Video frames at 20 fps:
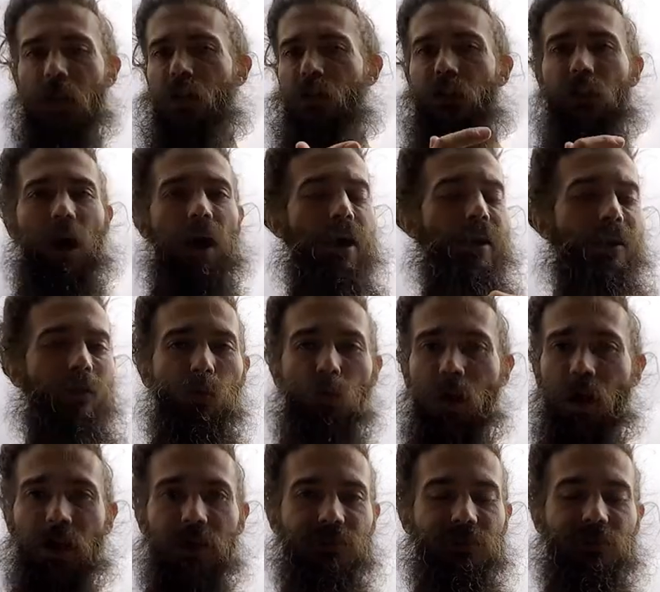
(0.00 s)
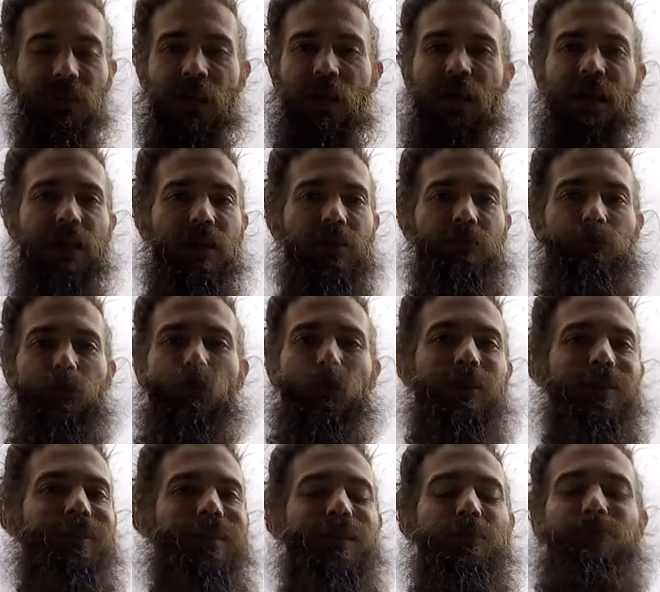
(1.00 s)
likewise if you
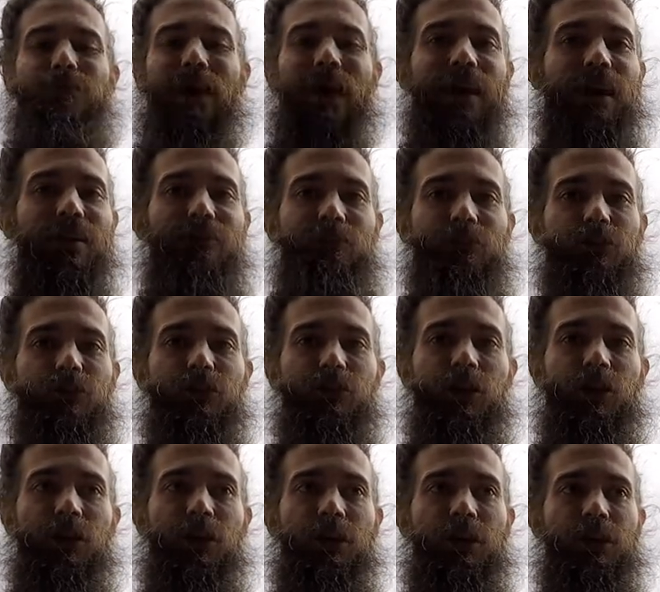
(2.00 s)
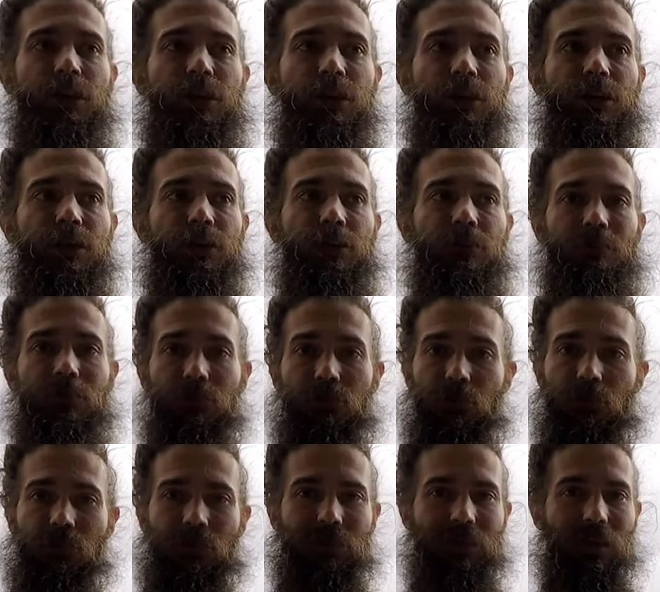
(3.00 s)
want to keep that effort uh,
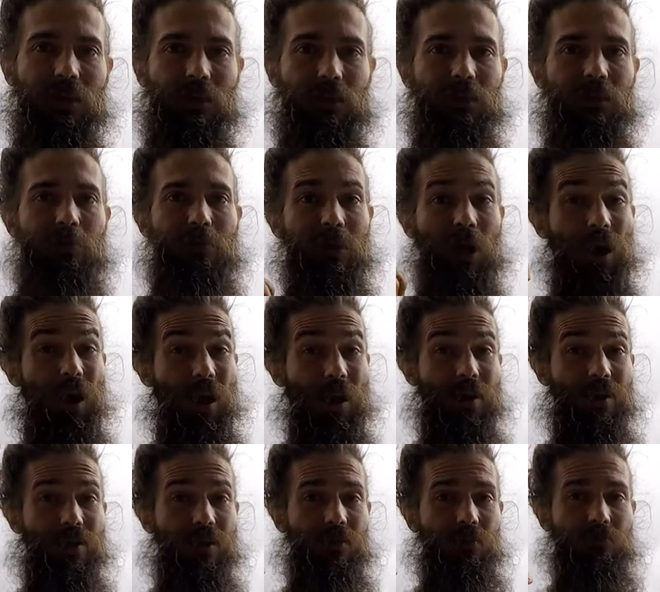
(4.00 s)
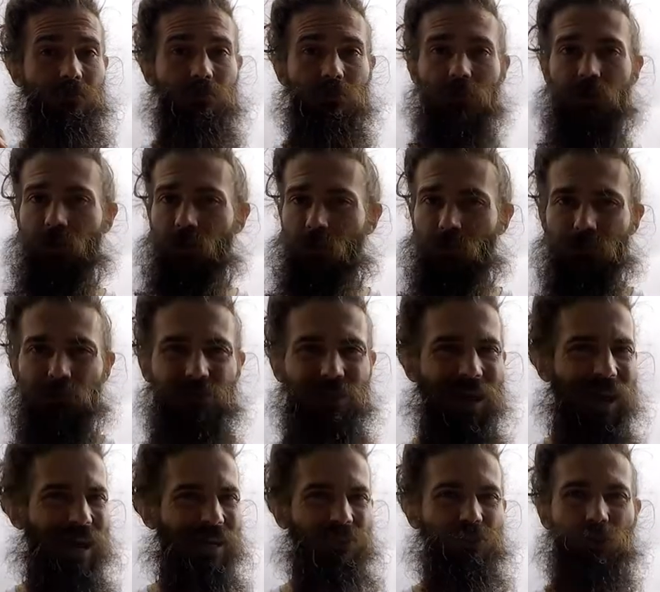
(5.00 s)
a little bit higher um,
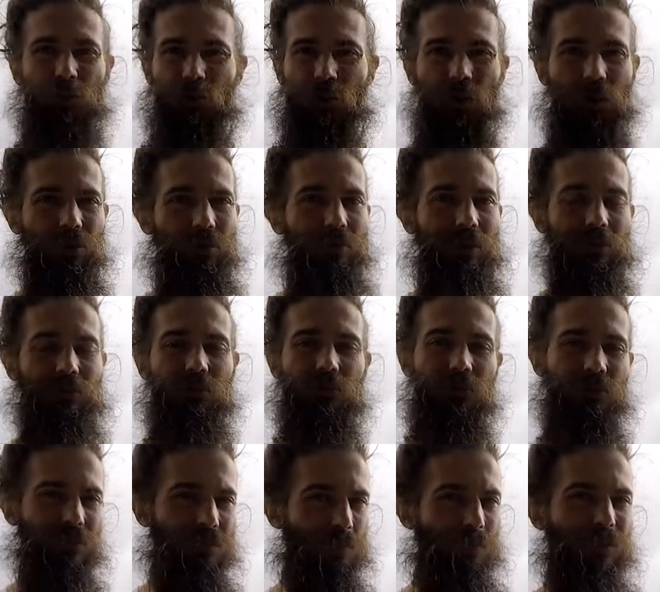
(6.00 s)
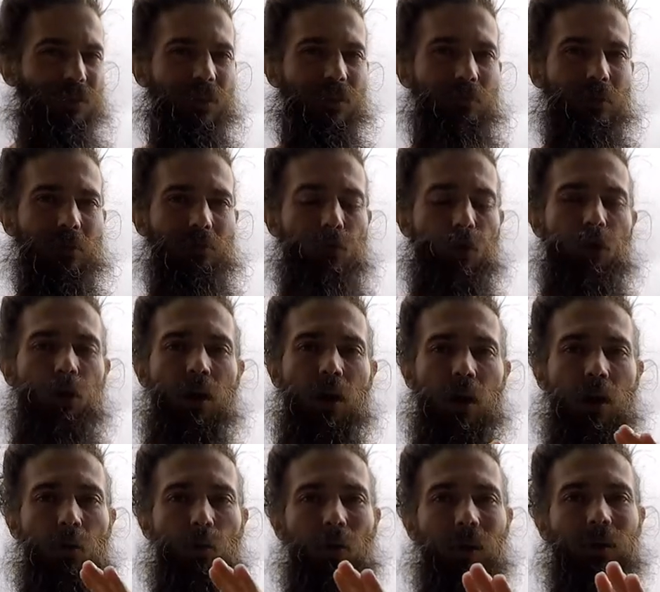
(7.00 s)
tax your cardiovascular system a little bit more
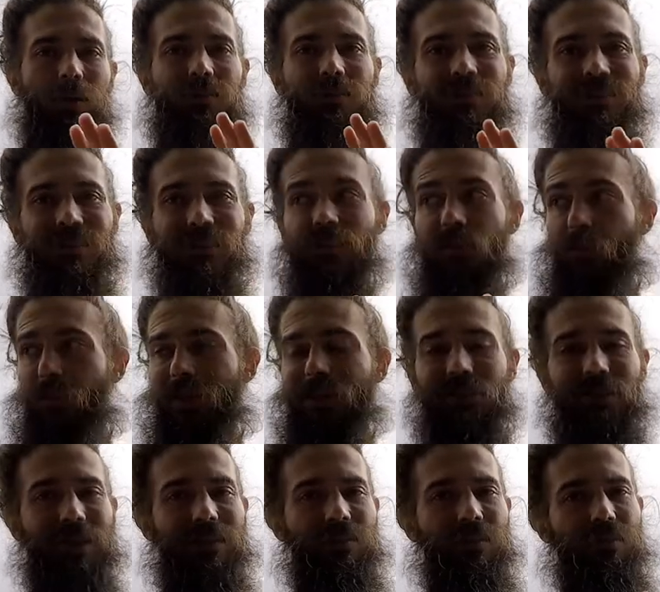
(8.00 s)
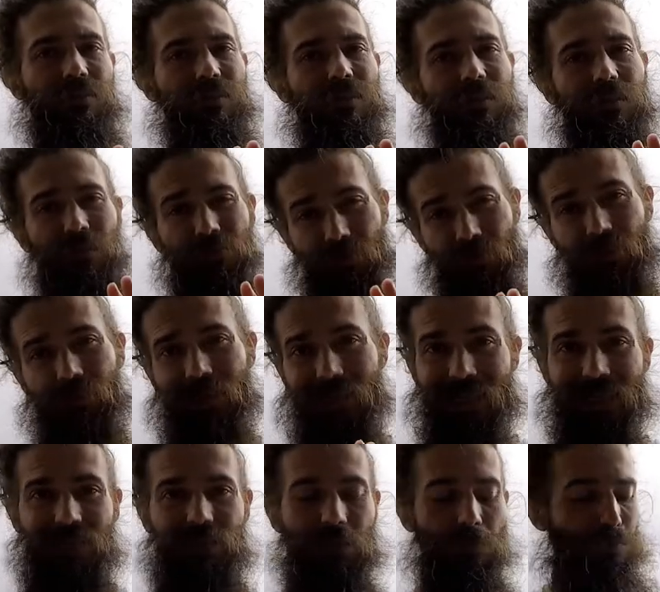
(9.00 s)
while still maintaining a fairly
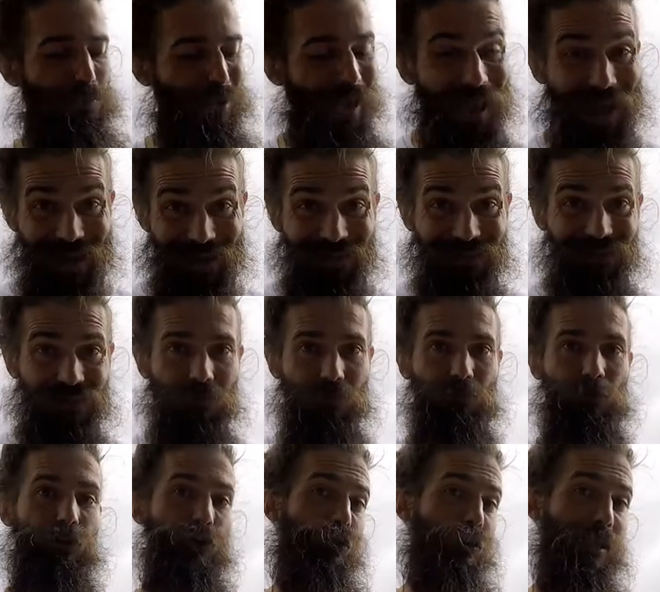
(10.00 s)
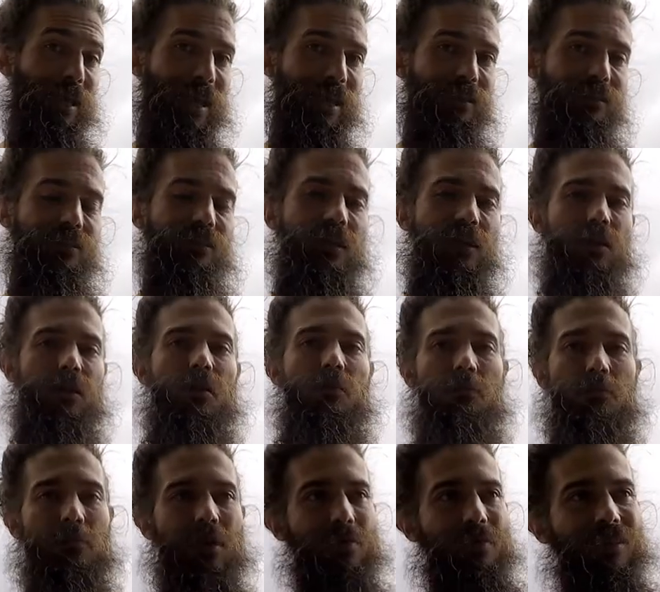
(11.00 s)
easy pace for your legs
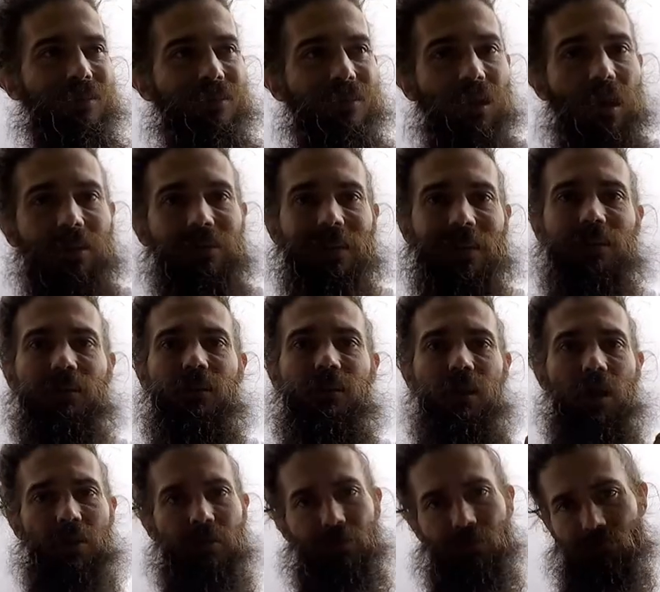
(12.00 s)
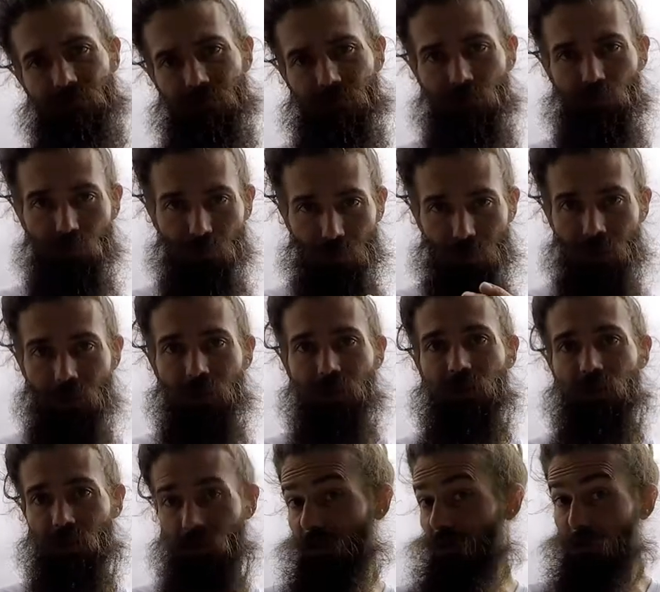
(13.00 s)
maybe a slight incline would be
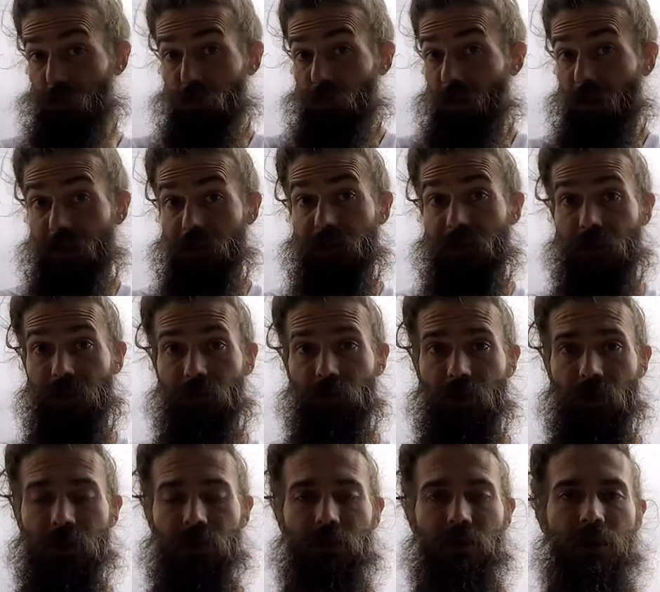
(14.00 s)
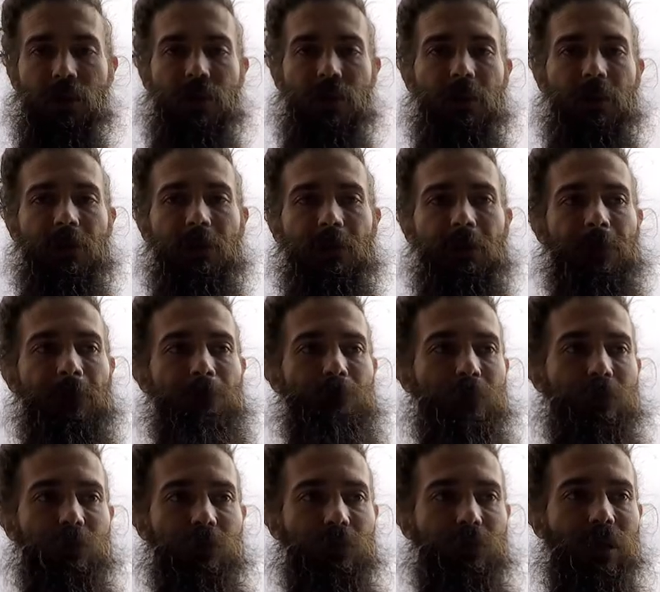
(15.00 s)
a, a good idea right um,
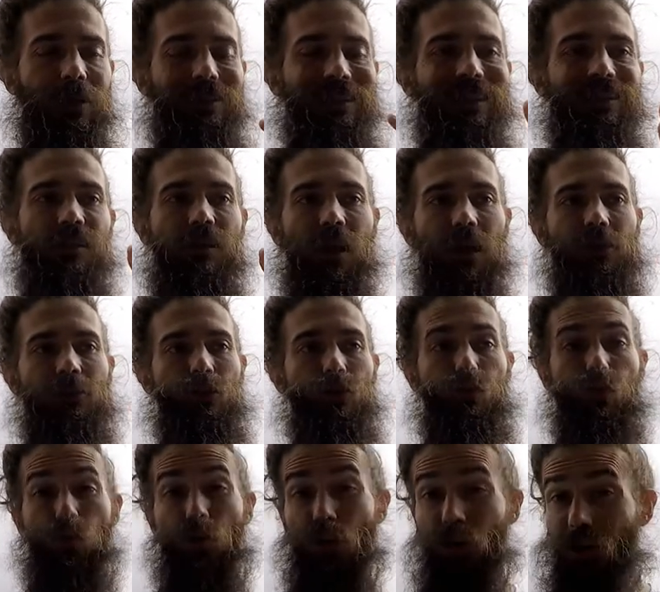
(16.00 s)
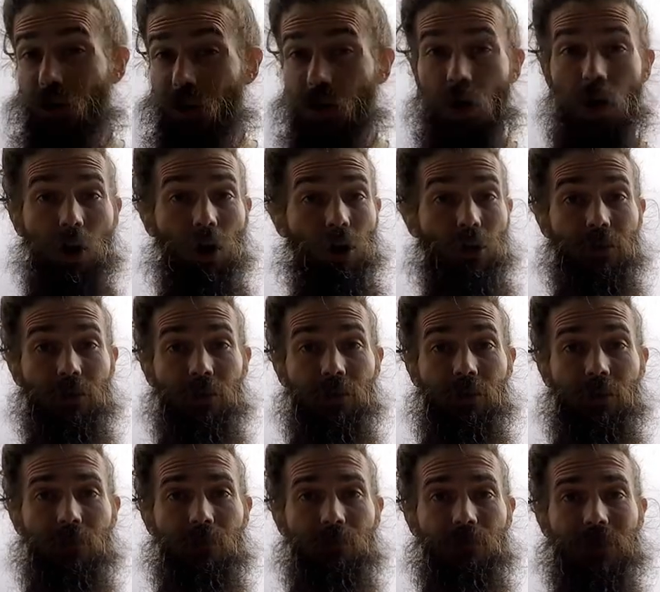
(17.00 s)
on a slight incline you're working
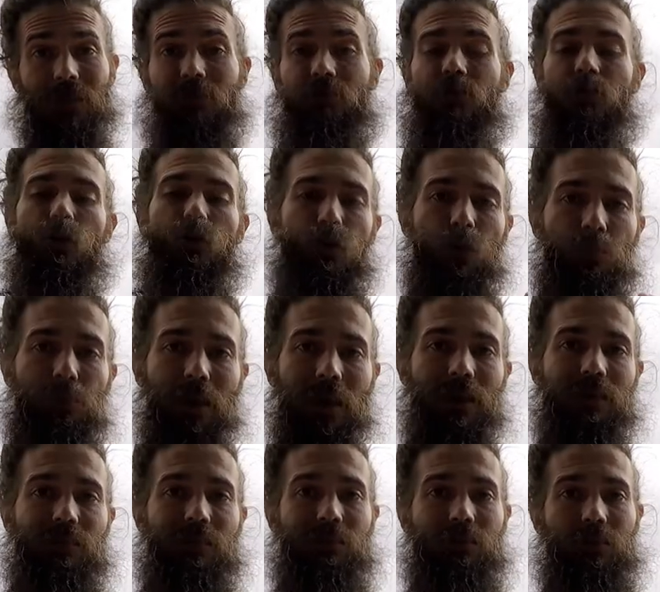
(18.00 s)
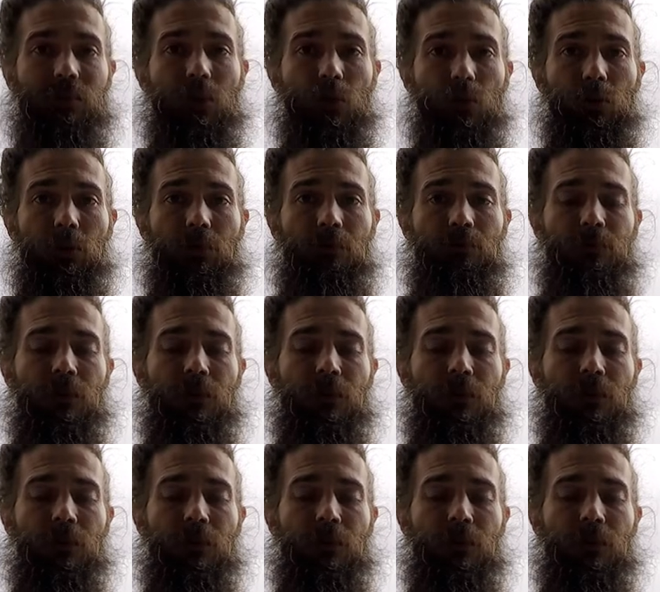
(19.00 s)
harder even though your pace is slower.